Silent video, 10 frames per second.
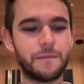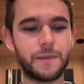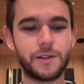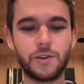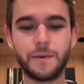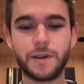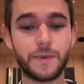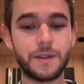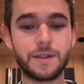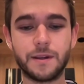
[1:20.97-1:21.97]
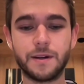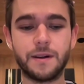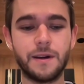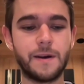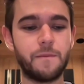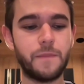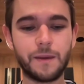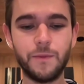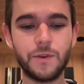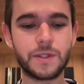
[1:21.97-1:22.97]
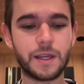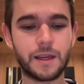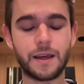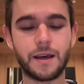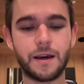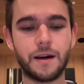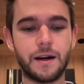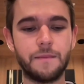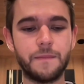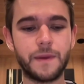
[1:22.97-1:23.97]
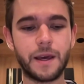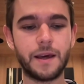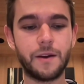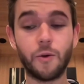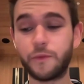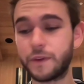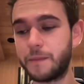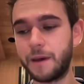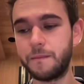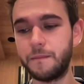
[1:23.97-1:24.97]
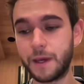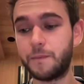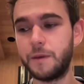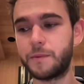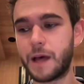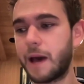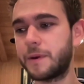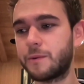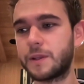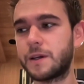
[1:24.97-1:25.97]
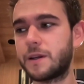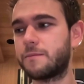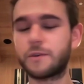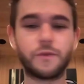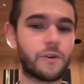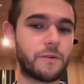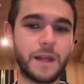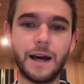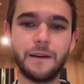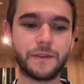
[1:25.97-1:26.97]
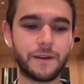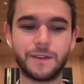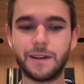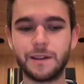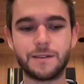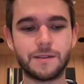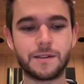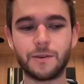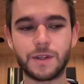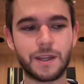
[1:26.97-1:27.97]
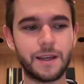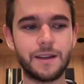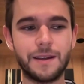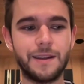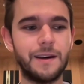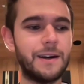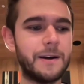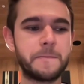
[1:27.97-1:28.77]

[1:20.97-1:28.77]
My dream has been to make music and hopefully make people happy with it and perform live. And I've done that since I was a kid. And